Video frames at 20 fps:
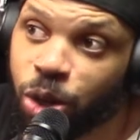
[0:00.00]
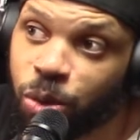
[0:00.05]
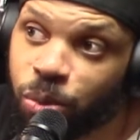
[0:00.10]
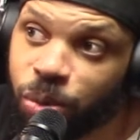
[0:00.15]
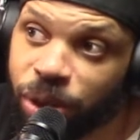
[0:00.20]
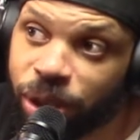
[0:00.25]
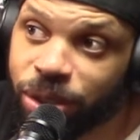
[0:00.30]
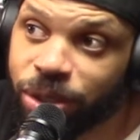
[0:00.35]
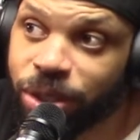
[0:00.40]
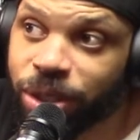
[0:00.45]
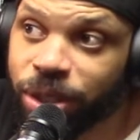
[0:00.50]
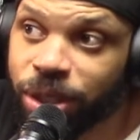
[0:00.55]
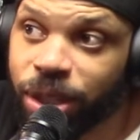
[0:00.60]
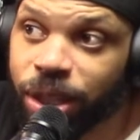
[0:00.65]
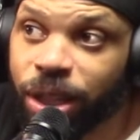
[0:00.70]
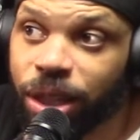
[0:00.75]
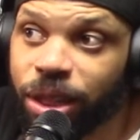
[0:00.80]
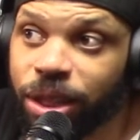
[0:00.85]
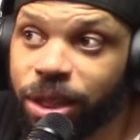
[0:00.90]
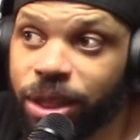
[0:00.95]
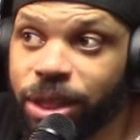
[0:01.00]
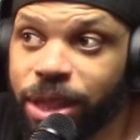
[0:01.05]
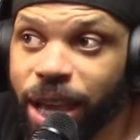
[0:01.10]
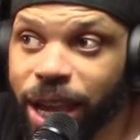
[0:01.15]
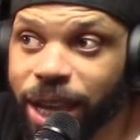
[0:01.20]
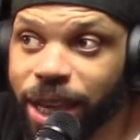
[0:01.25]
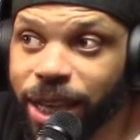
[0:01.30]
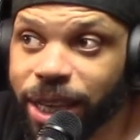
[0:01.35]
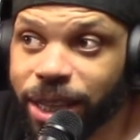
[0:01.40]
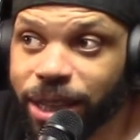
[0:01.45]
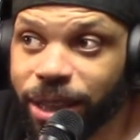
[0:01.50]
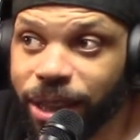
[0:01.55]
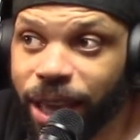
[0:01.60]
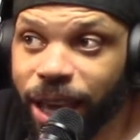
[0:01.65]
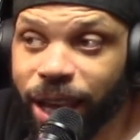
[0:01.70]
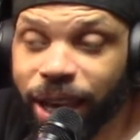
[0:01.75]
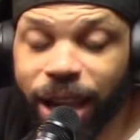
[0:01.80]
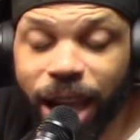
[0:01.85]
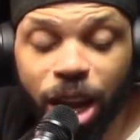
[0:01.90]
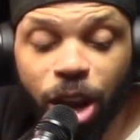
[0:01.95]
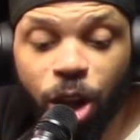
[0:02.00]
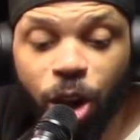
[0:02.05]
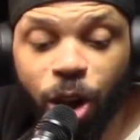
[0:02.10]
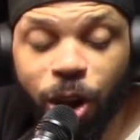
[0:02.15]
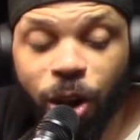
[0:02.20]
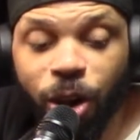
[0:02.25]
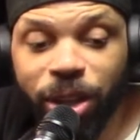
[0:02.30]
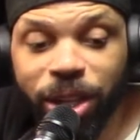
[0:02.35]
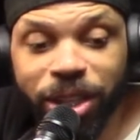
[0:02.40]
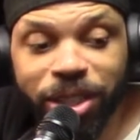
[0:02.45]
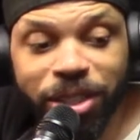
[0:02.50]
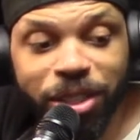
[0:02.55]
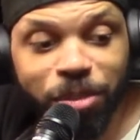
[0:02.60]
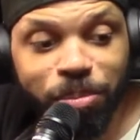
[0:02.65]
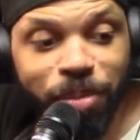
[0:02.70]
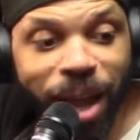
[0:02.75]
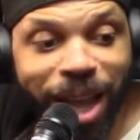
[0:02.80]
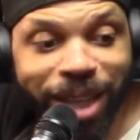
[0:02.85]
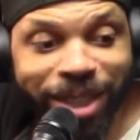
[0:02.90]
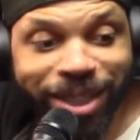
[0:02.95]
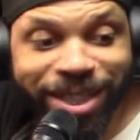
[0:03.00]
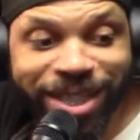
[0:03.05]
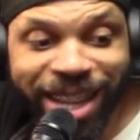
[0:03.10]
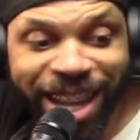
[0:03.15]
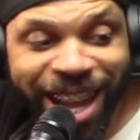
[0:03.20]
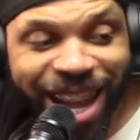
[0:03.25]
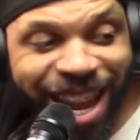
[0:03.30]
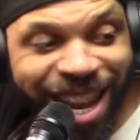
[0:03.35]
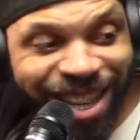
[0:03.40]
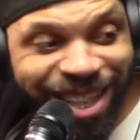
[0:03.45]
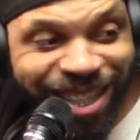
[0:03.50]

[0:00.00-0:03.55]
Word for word: was they they got all innocent bystanders.